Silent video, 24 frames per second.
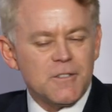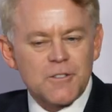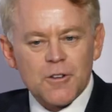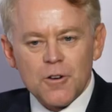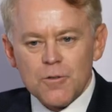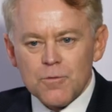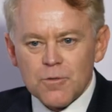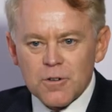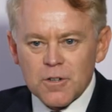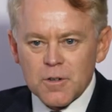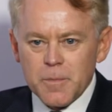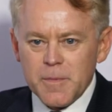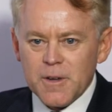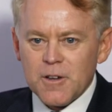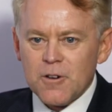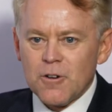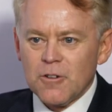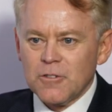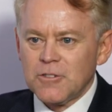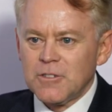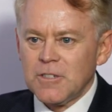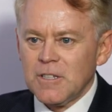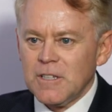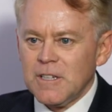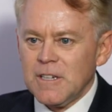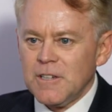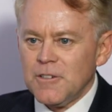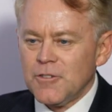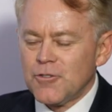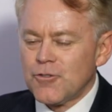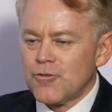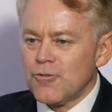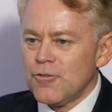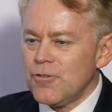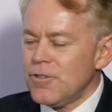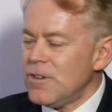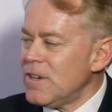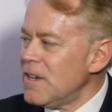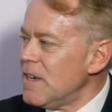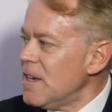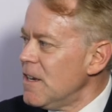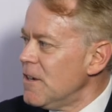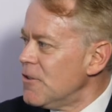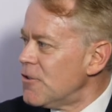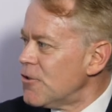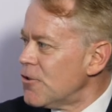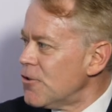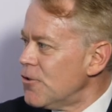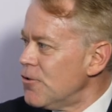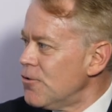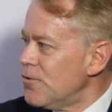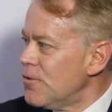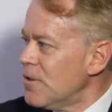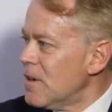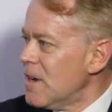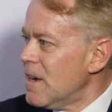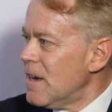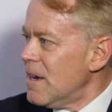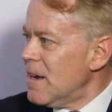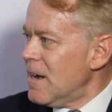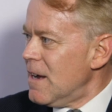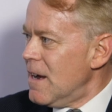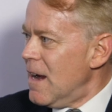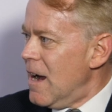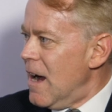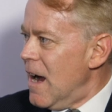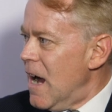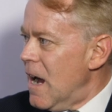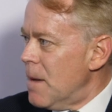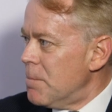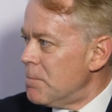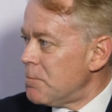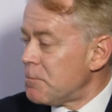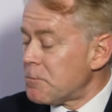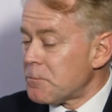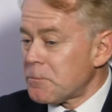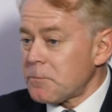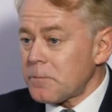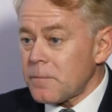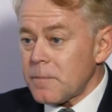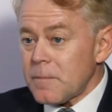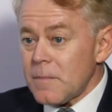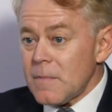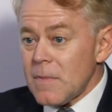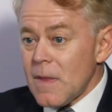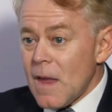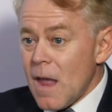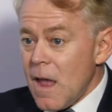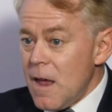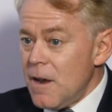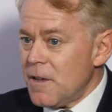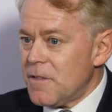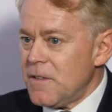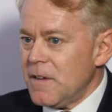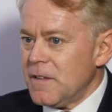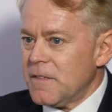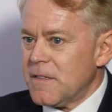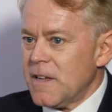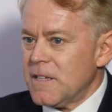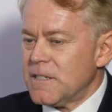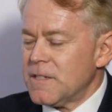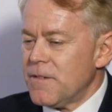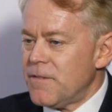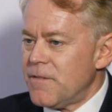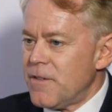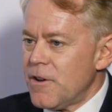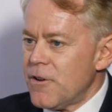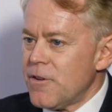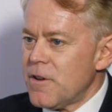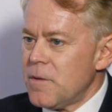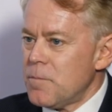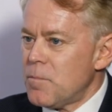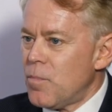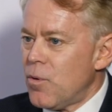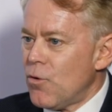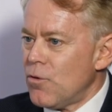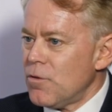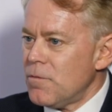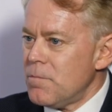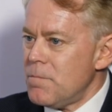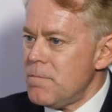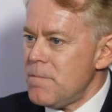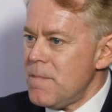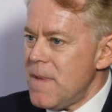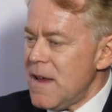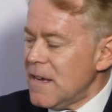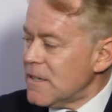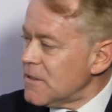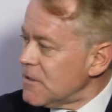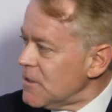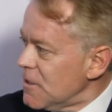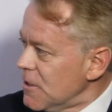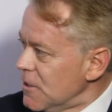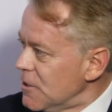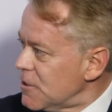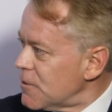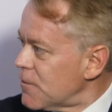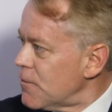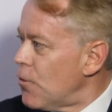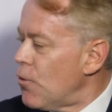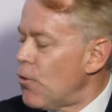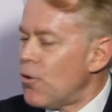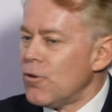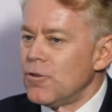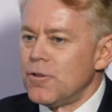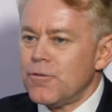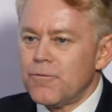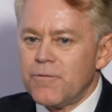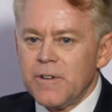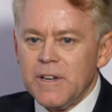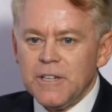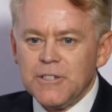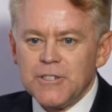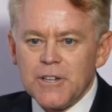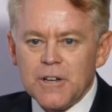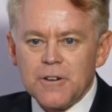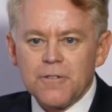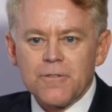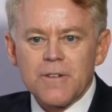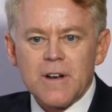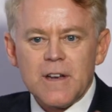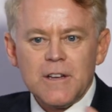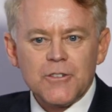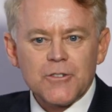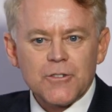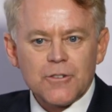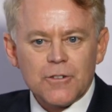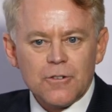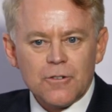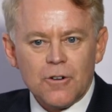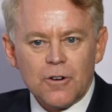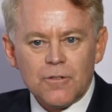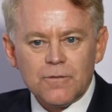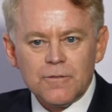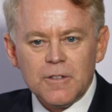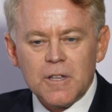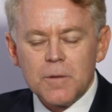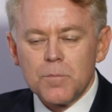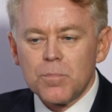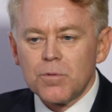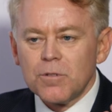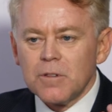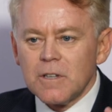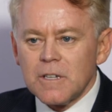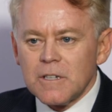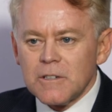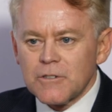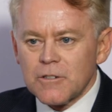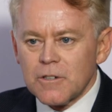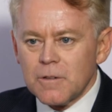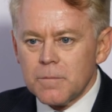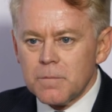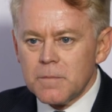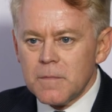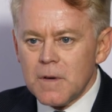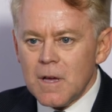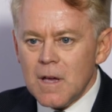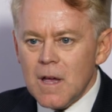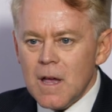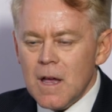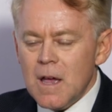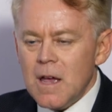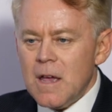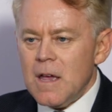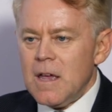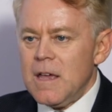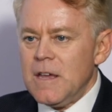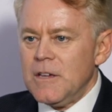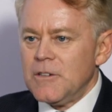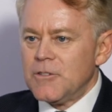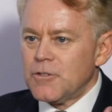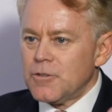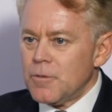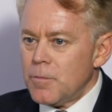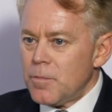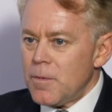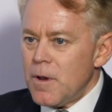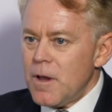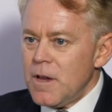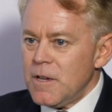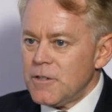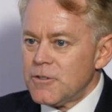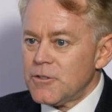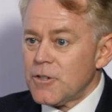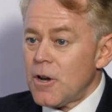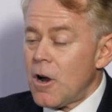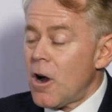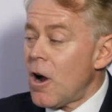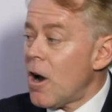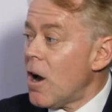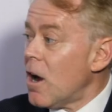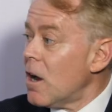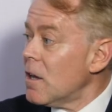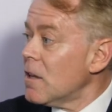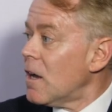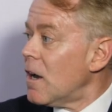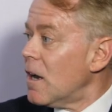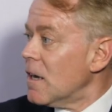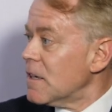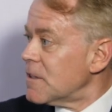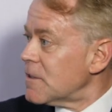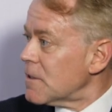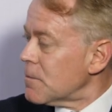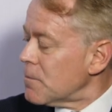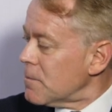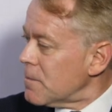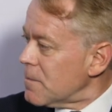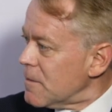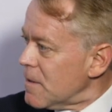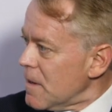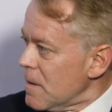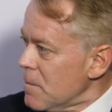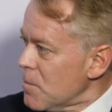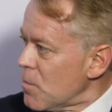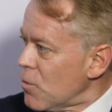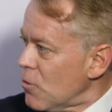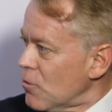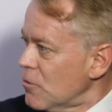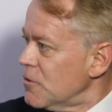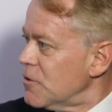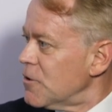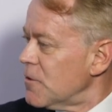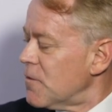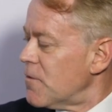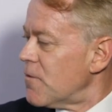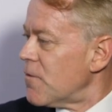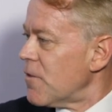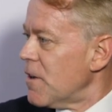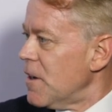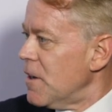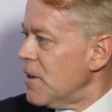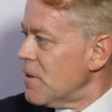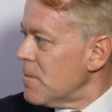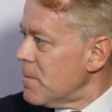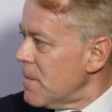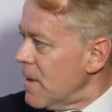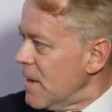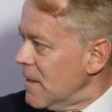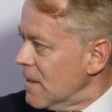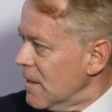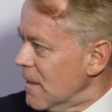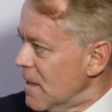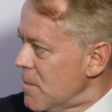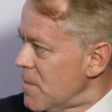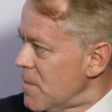they don't want it to be constantly intruded into. And I think that's a very important message for the regeneration of liberalism, is to highlight the importance of freedom and